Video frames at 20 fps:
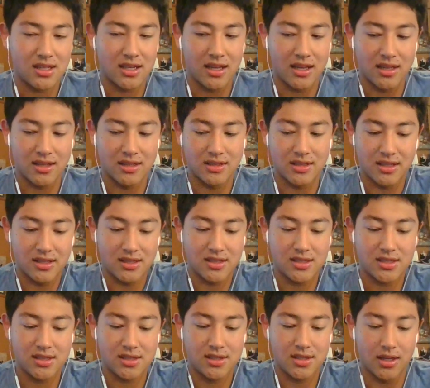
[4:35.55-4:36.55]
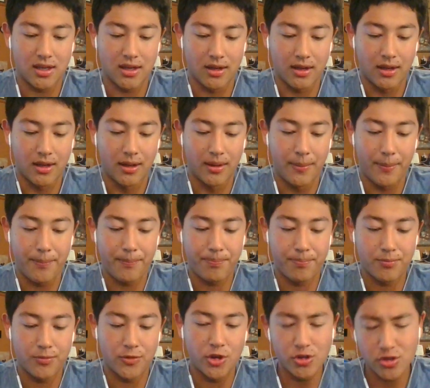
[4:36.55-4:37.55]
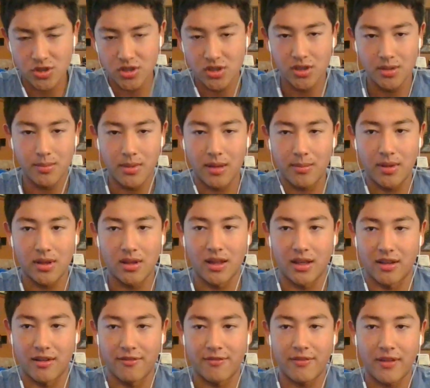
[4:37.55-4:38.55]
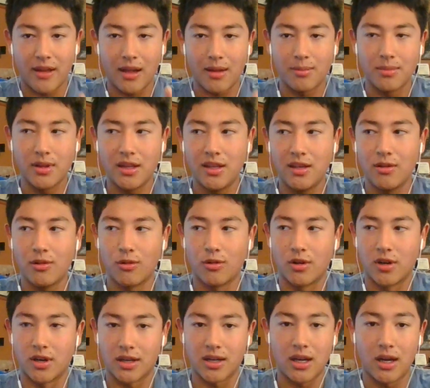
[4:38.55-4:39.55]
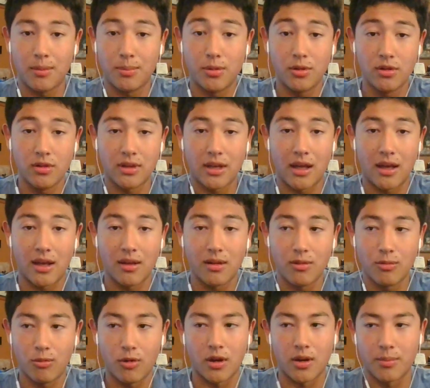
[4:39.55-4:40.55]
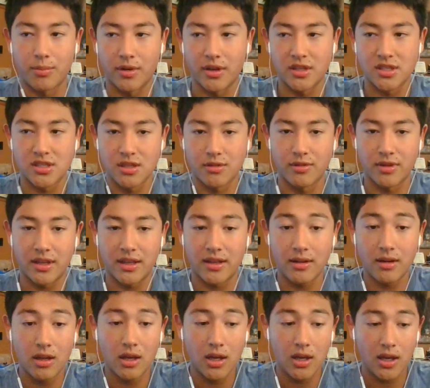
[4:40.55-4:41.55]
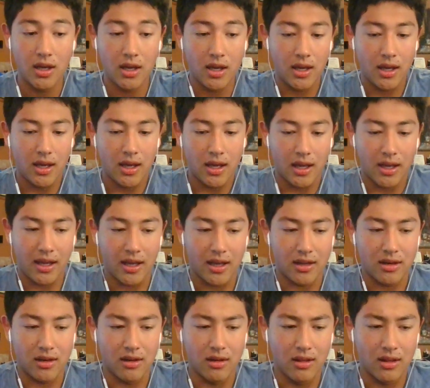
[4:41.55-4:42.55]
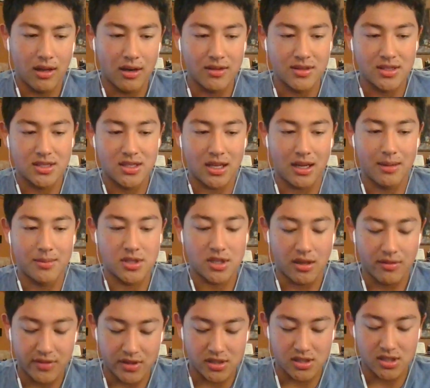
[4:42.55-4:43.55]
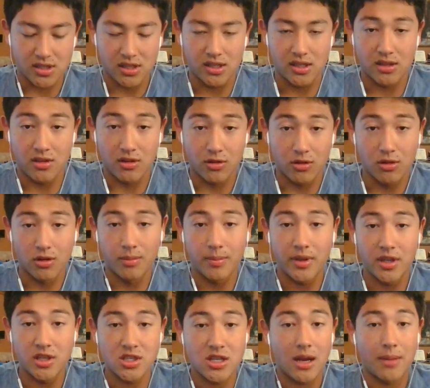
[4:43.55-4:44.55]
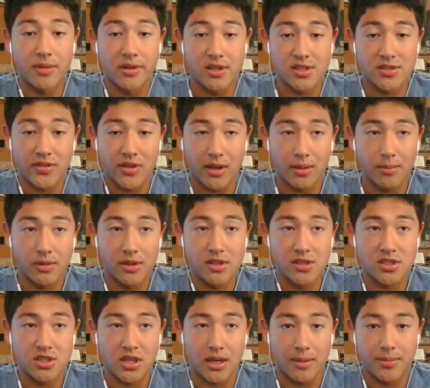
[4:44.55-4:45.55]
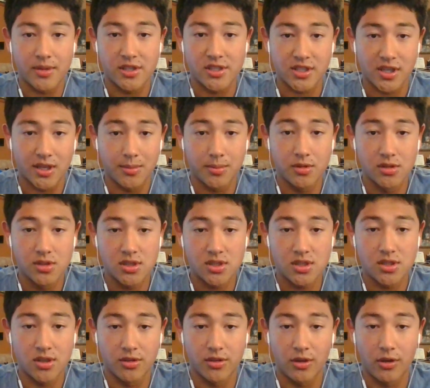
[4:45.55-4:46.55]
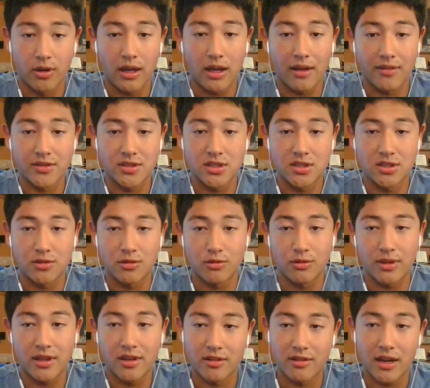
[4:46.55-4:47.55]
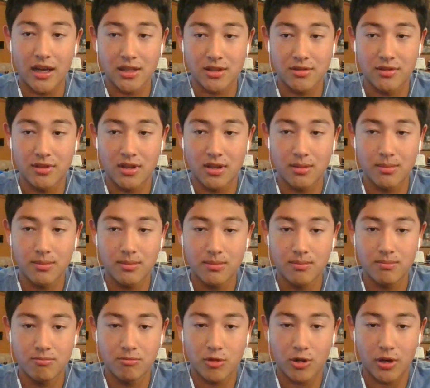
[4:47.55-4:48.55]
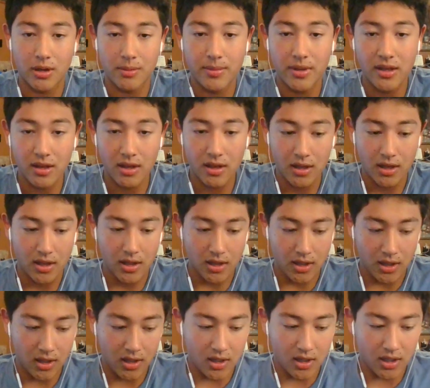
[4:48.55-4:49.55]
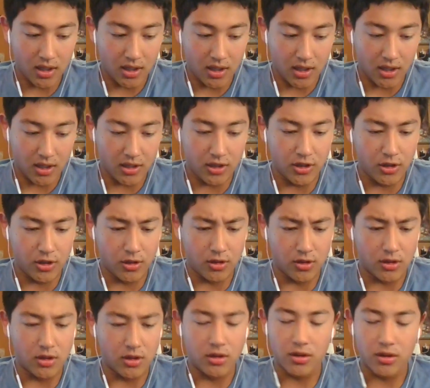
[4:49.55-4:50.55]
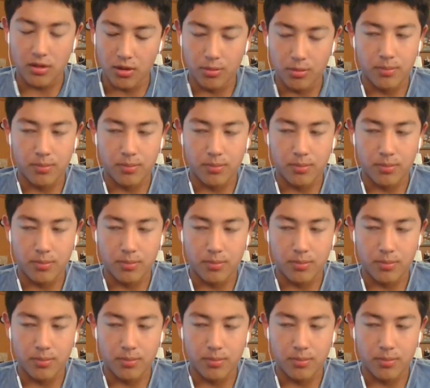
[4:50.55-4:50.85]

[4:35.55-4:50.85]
and it's usually maybe like a family or a couple that want to bring someone in. And a lot of times, obviously, they're going to be Japanese families, Japanese couples, so you'll have to interact with them quite a bit. You'll